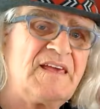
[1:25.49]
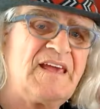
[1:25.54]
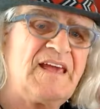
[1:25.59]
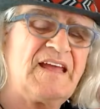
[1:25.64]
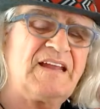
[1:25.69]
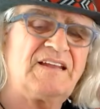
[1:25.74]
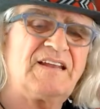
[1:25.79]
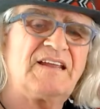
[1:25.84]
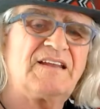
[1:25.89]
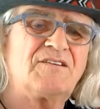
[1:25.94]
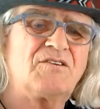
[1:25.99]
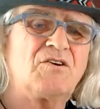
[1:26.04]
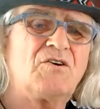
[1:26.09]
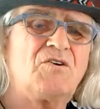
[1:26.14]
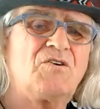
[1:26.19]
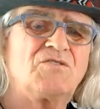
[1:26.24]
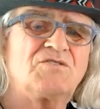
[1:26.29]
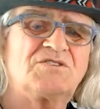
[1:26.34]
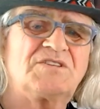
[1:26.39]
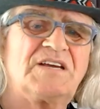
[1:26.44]
And then
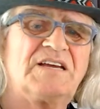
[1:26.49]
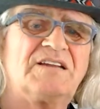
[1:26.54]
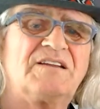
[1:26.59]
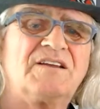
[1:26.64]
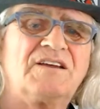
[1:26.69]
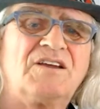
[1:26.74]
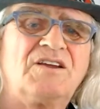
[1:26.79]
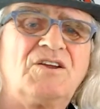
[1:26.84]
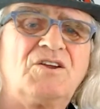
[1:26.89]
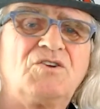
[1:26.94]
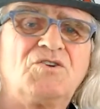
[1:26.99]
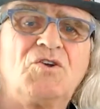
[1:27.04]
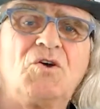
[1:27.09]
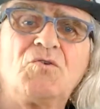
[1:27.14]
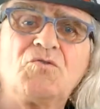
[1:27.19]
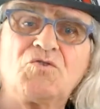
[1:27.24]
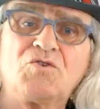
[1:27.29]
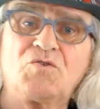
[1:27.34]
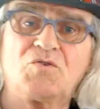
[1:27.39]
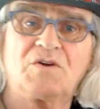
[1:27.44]
God said,
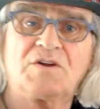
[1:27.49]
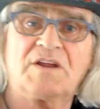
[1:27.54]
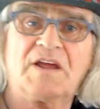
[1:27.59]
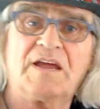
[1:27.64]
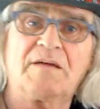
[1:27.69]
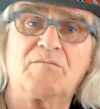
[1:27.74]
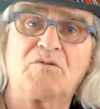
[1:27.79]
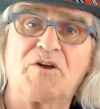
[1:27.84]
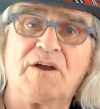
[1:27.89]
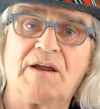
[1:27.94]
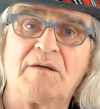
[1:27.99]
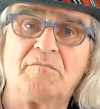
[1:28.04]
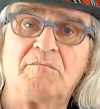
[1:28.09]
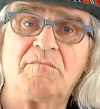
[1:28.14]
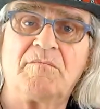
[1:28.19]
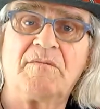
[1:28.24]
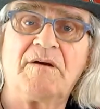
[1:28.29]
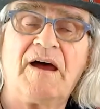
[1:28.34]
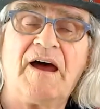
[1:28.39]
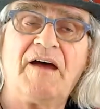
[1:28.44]
don't do it, Abraham.
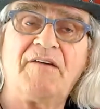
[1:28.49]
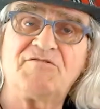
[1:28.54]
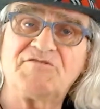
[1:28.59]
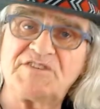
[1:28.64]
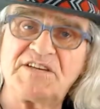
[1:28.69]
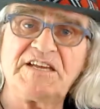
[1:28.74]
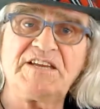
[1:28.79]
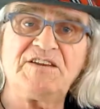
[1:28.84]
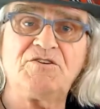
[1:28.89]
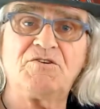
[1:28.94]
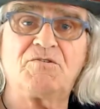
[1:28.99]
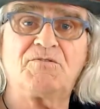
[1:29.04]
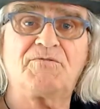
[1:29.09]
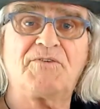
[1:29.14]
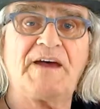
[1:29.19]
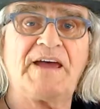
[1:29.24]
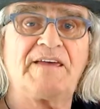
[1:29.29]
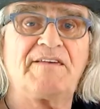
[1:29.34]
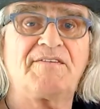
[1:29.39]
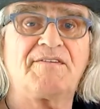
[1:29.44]
I've seen your
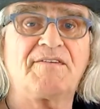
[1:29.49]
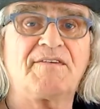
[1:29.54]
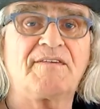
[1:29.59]
faith.